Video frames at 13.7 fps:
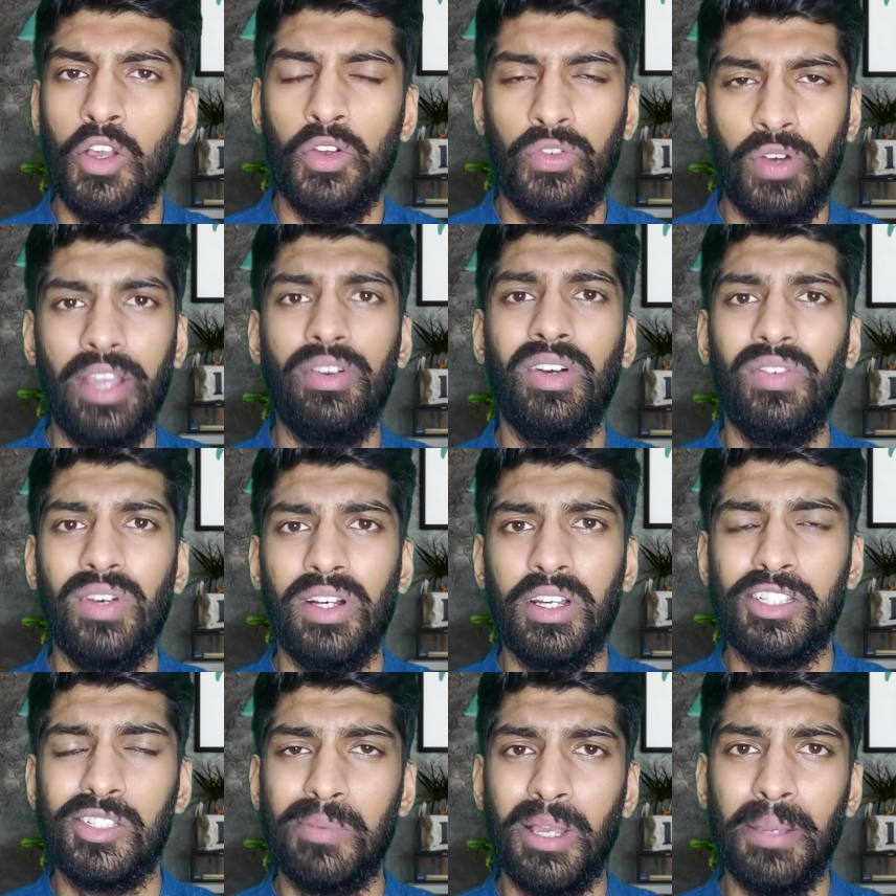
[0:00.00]
Fiverr
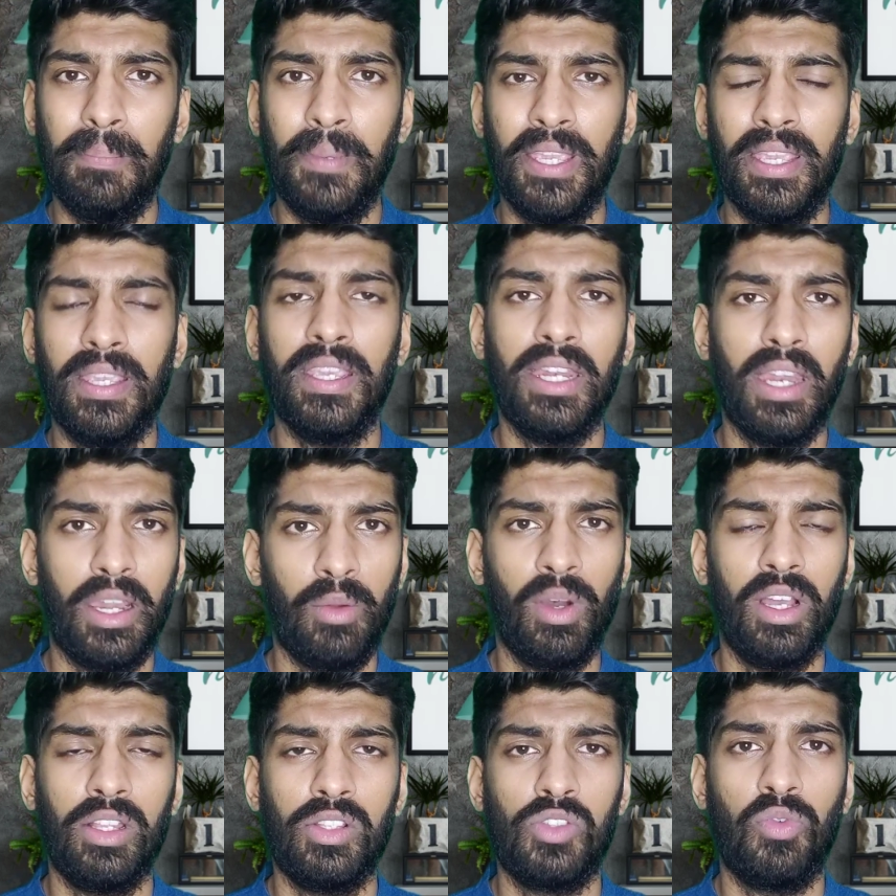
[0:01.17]
works by paying in
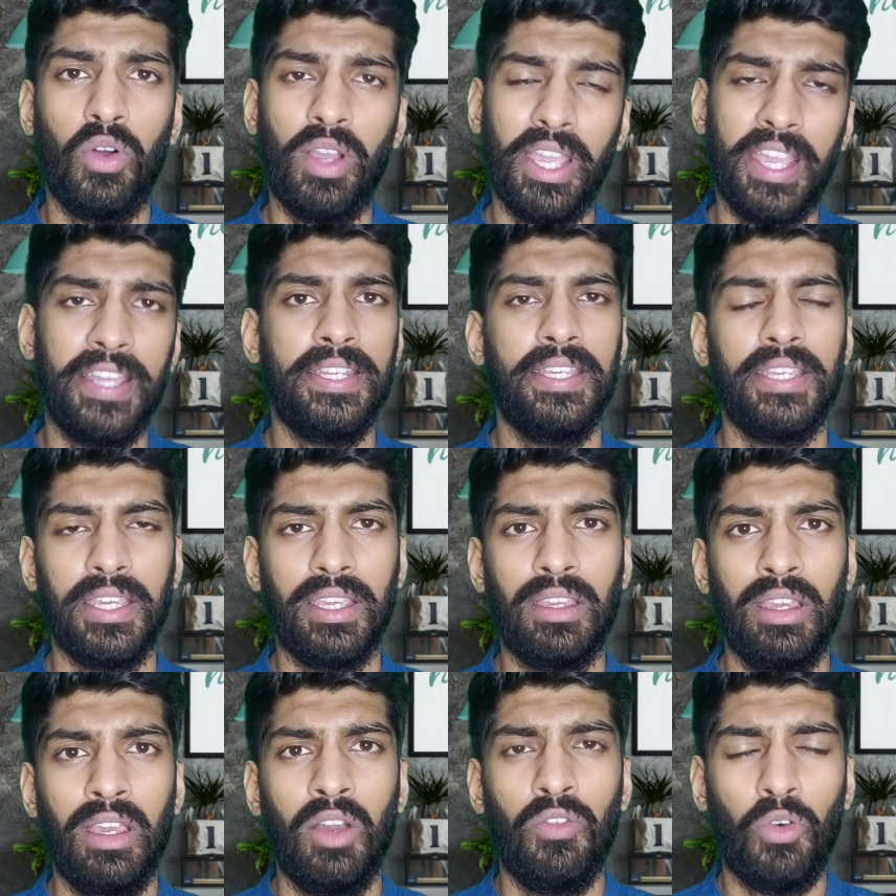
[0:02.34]
advance for any gig,
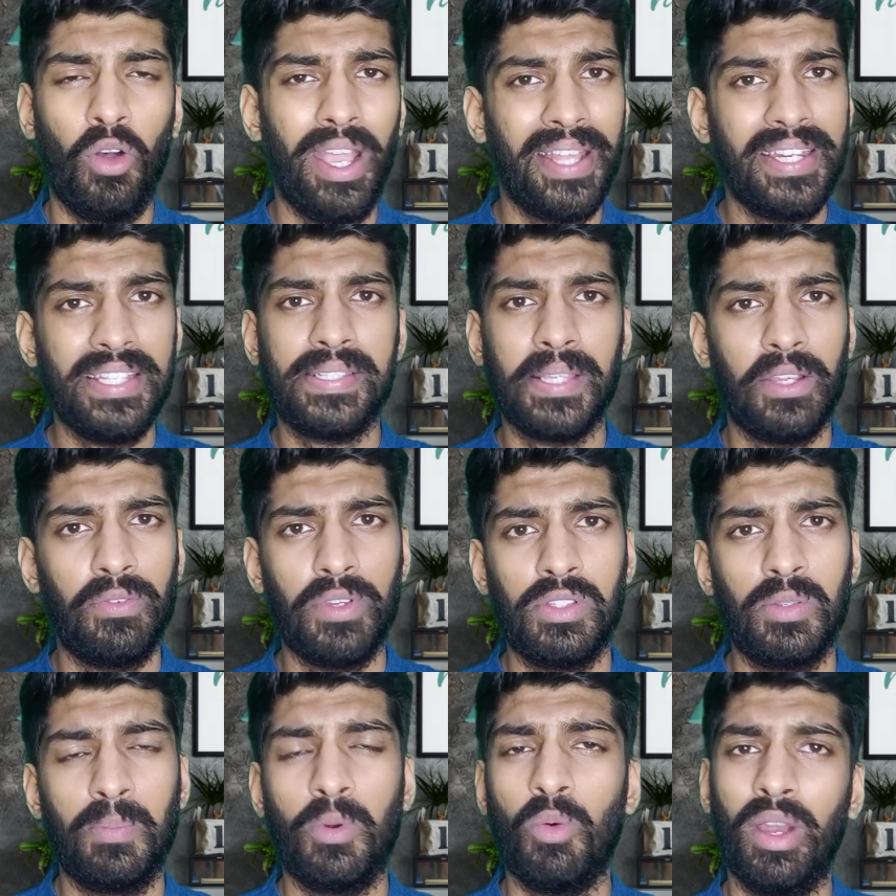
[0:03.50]
for any
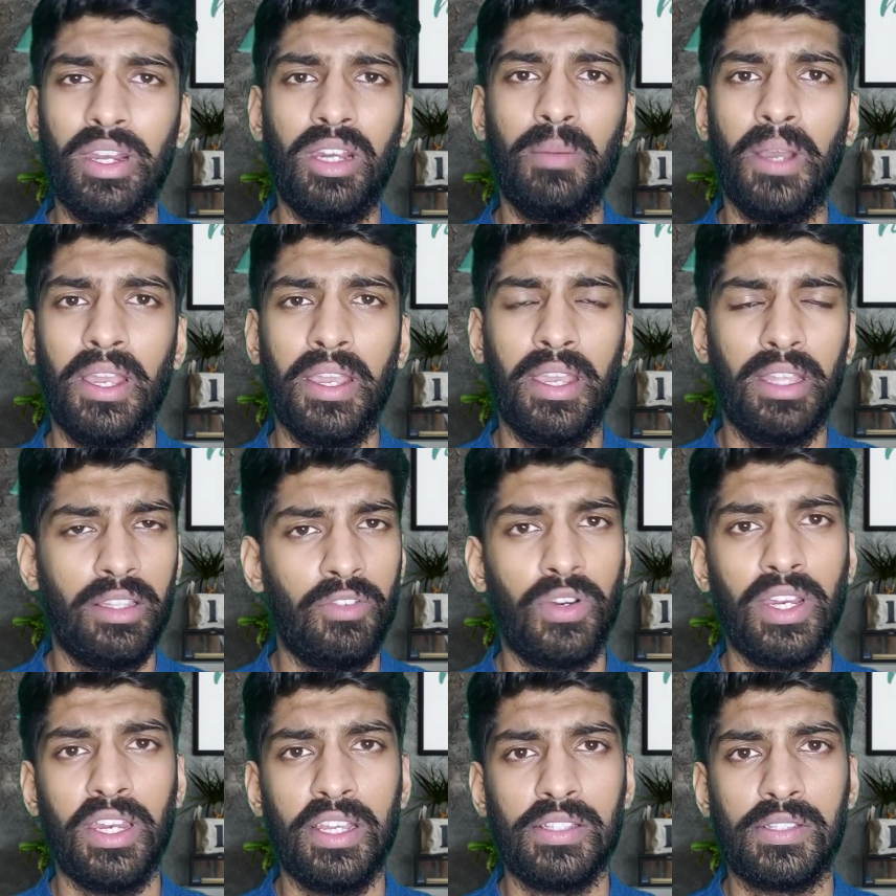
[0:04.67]
service provided by the
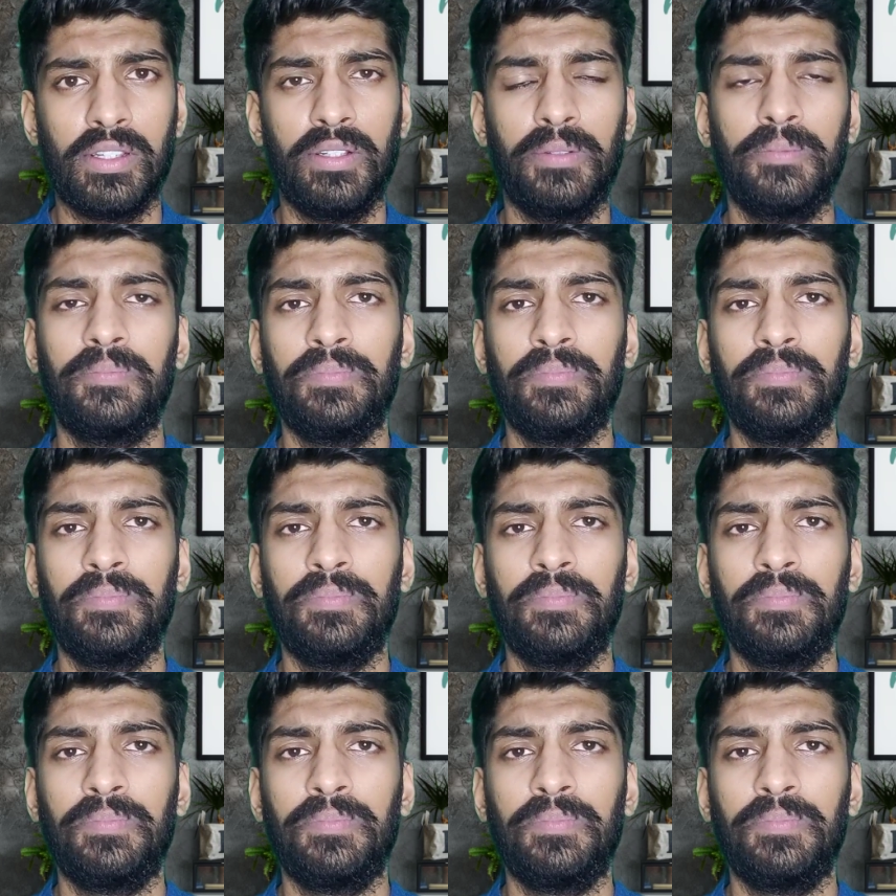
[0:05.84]
freelancer.